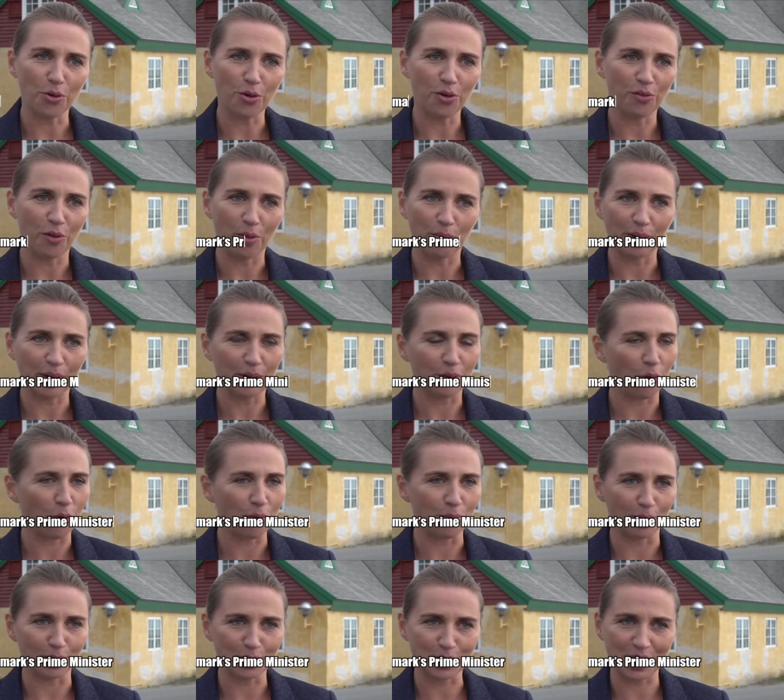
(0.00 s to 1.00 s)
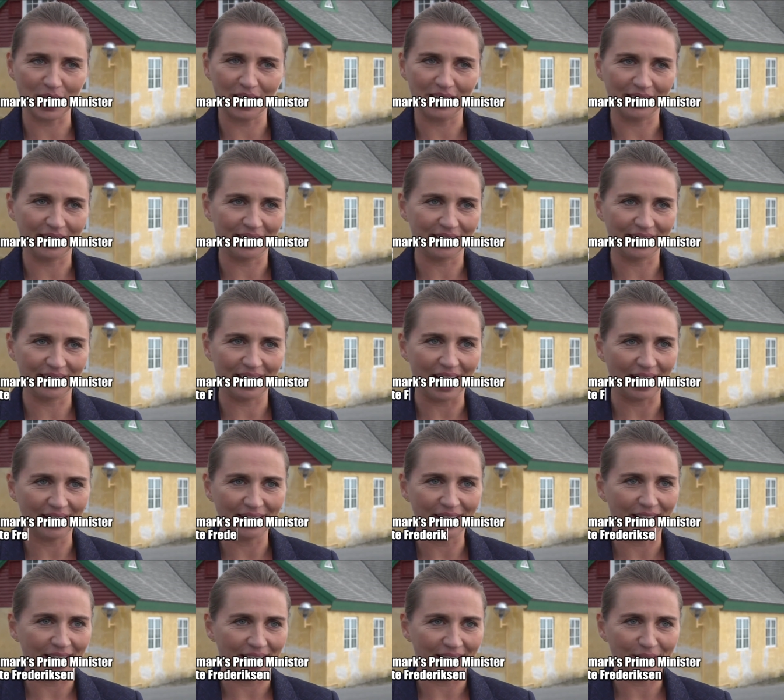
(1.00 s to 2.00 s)
Denmark's Prime Minister, Mette
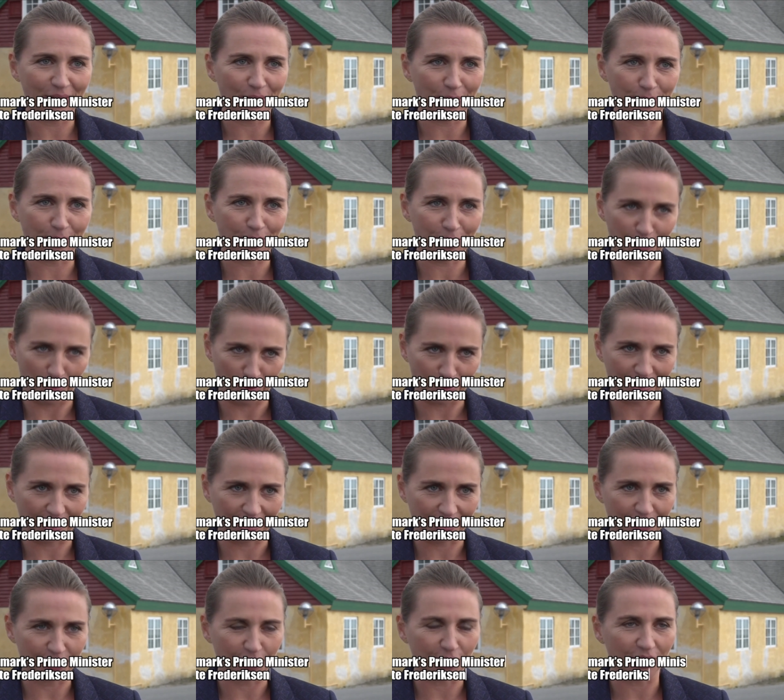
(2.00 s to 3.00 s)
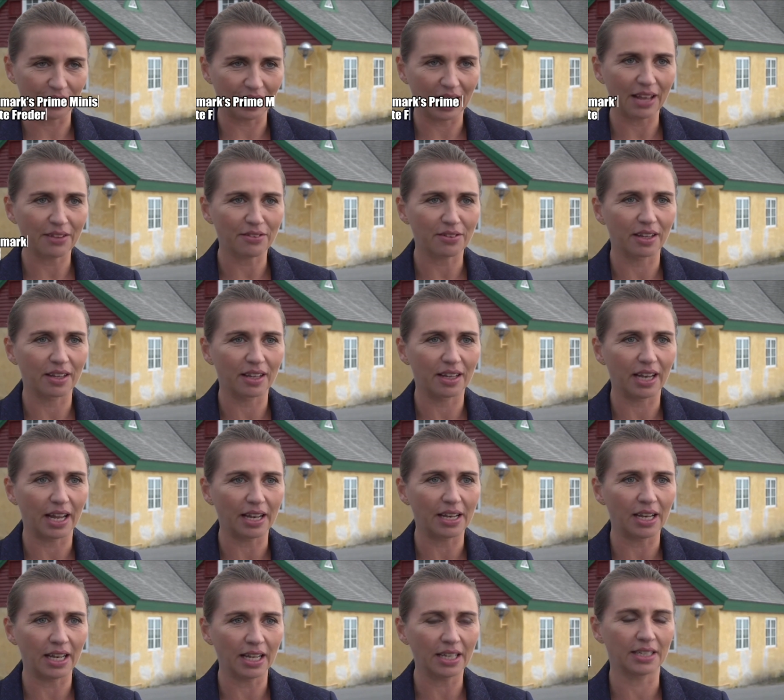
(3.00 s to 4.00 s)
Frederiksen, who declared that Greenland
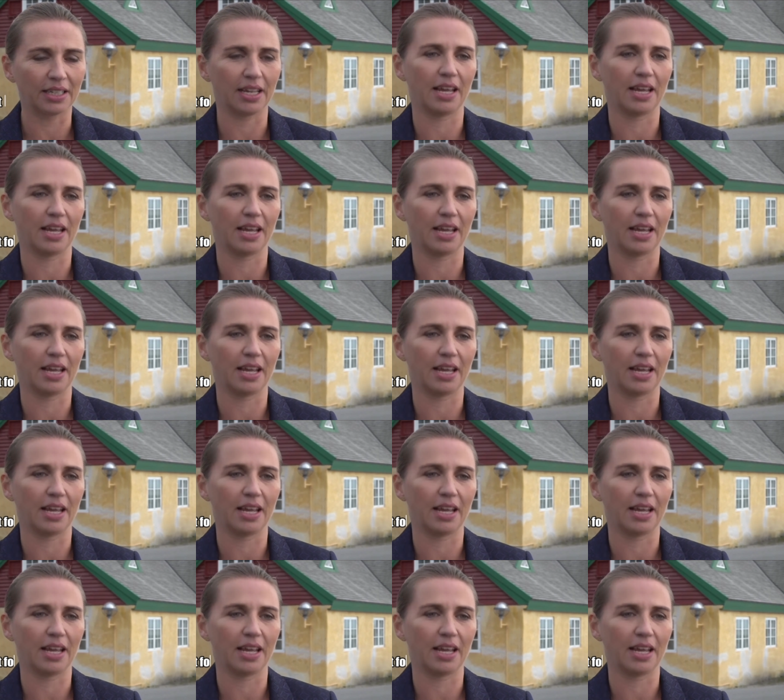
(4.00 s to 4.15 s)
is not